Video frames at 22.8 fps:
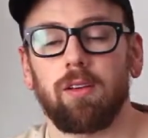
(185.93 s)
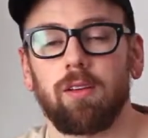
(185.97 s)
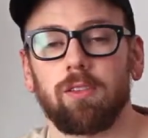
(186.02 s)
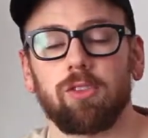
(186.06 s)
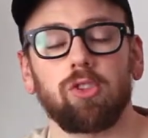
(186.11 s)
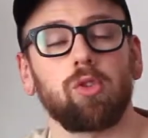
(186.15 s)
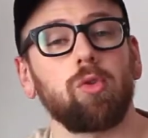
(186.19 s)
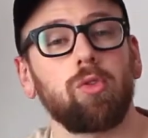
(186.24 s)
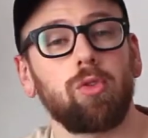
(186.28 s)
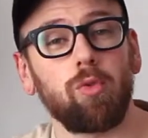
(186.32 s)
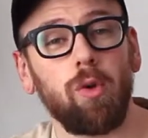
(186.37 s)

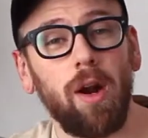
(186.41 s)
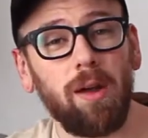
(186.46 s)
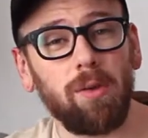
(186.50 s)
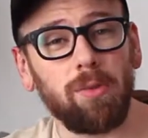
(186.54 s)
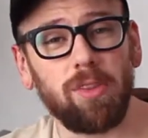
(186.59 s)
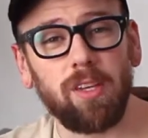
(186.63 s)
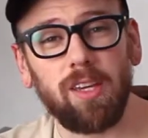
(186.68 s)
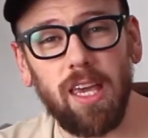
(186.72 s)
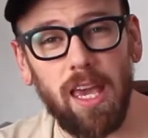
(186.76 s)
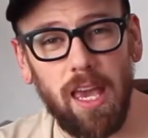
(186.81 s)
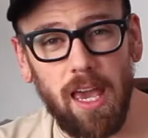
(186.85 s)
So
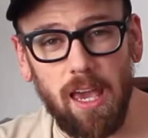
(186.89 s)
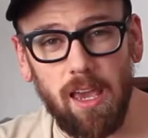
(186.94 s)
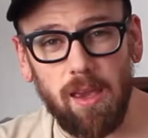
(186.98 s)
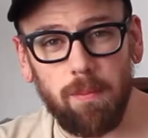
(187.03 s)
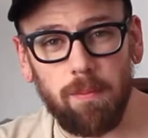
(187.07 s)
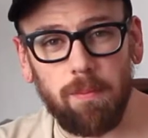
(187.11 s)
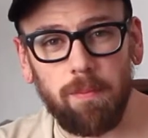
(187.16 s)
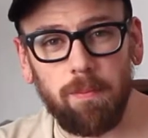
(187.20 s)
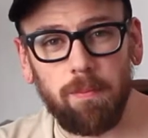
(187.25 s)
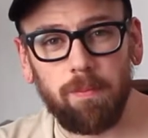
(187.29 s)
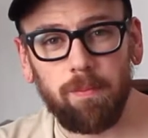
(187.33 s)
throughout the
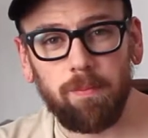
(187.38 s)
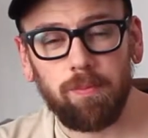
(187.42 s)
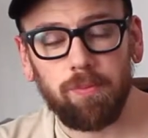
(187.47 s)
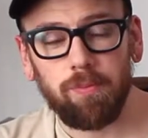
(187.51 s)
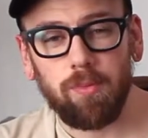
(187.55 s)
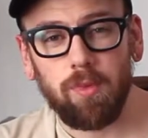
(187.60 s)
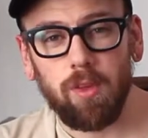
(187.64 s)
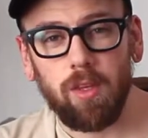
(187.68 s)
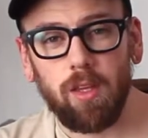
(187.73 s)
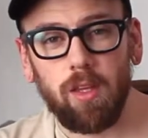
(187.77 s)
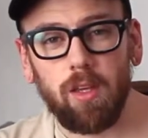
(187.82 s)
game,
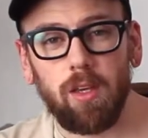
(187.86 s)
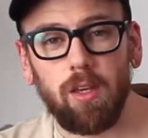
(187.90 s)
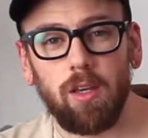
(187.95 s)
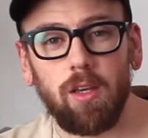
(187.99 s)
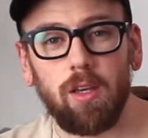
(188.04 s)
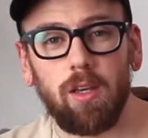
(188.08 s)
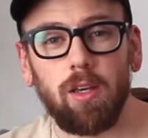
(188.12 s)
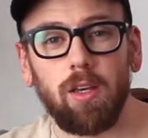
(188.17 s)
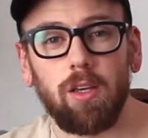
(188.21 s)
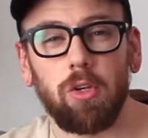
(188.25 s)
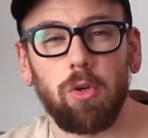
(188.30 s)

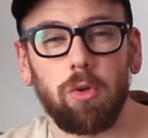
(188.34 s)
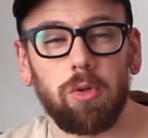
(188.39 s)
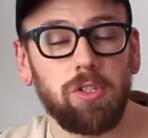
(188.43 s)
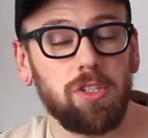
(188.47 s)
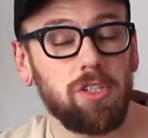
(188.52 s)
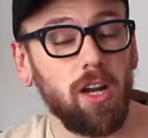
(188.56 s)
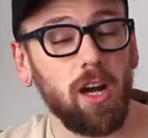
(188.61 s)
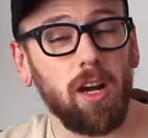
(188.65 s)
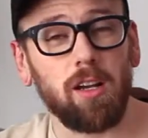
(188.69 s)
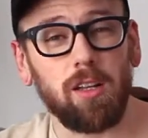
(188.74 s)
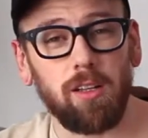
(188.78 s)
your
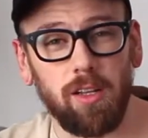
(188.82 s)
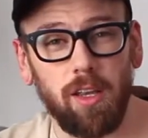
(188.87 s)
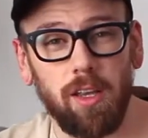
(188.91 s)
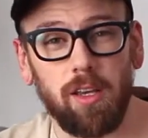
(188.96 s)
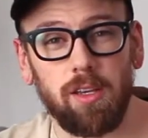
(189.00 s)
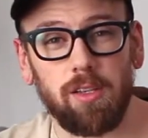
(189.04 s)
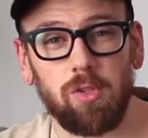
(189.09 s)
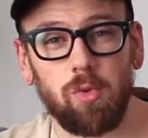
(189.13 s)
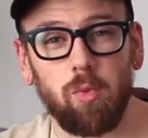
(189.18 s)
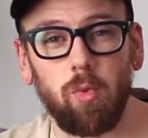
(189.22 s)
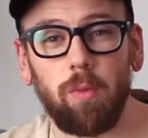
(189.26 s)

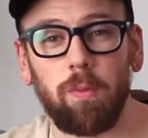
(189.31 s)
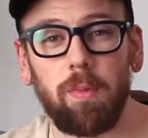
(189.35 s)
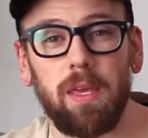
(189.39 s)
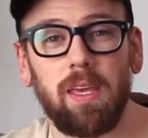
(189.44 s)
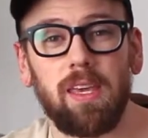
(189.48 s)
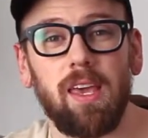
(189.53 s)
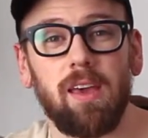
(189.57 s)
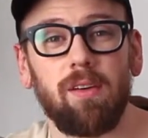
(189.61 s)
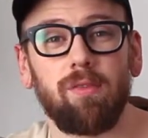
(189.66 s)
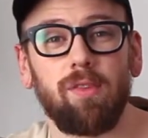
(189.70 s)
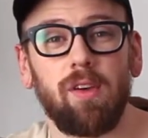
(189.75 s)
ducklings will be
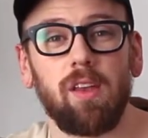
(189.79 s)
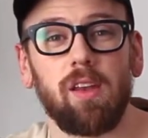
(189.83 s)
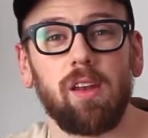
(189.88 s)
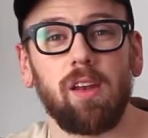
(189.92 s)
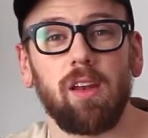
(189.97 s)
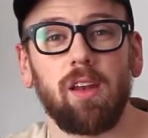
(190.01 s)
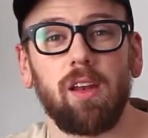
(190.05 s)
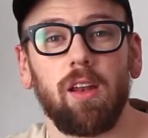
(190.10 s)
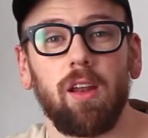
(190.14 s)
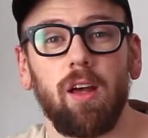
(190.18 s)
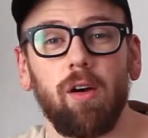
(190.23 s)

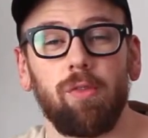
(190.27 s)
given